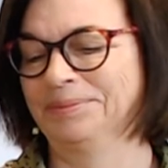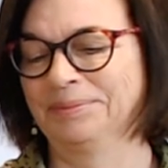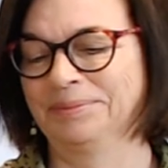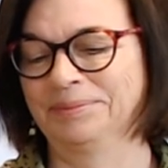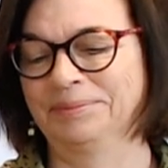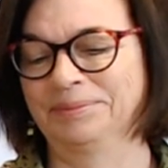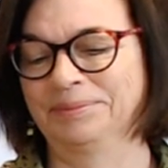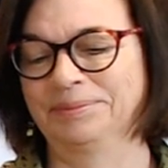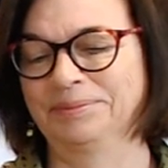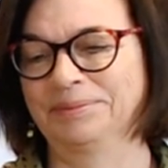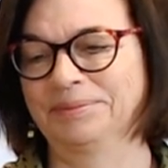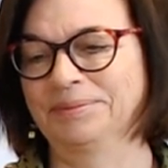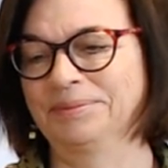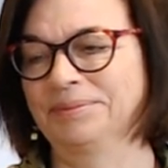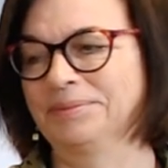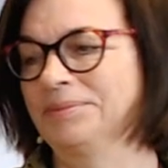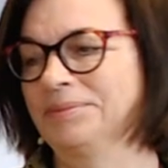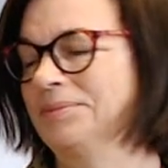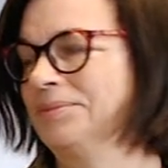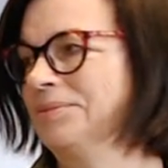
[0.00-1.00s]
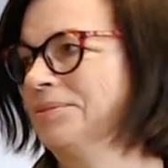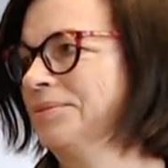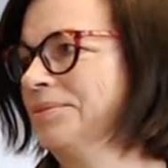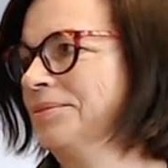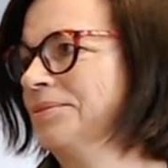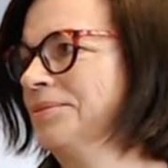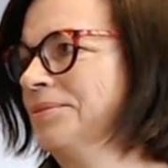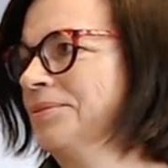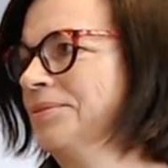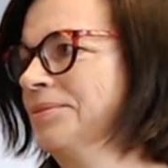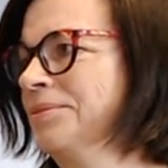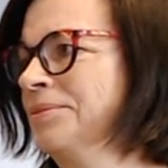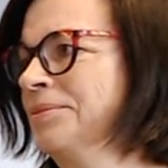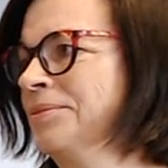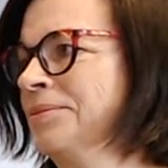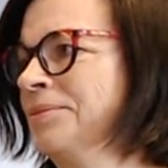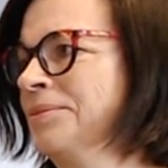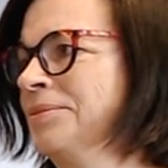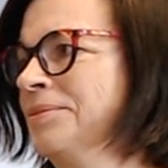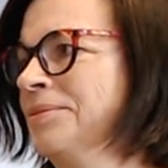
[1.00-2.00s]

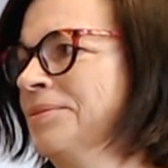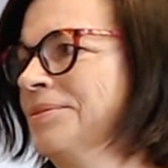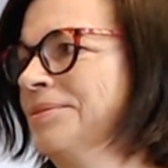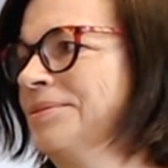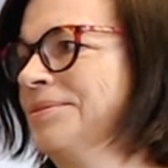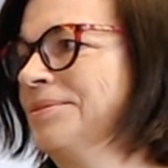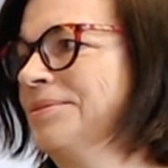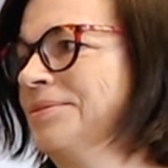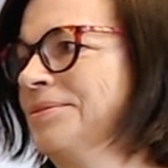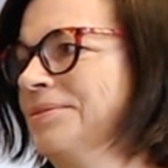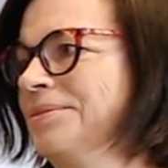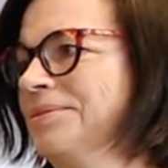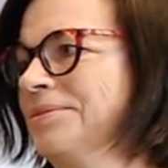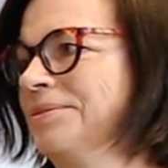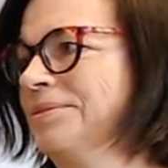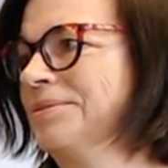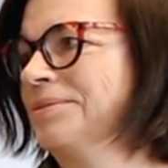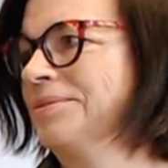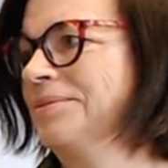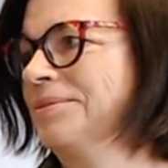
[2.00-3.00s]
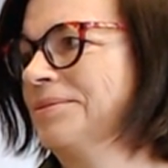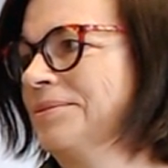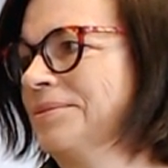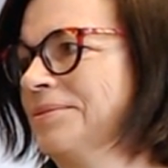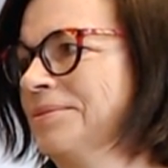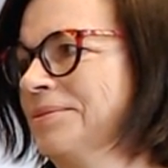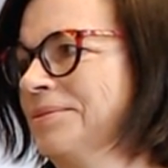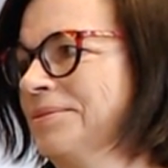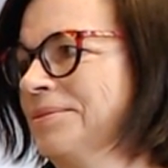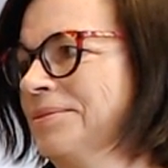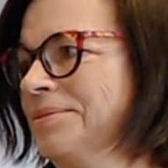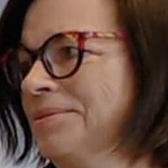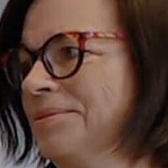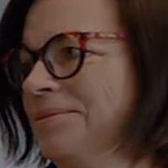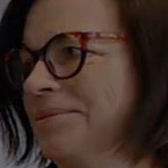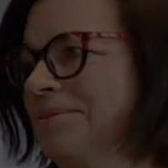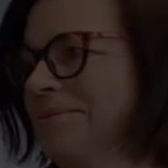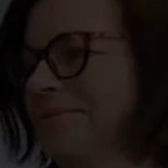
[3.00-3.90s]
(silent)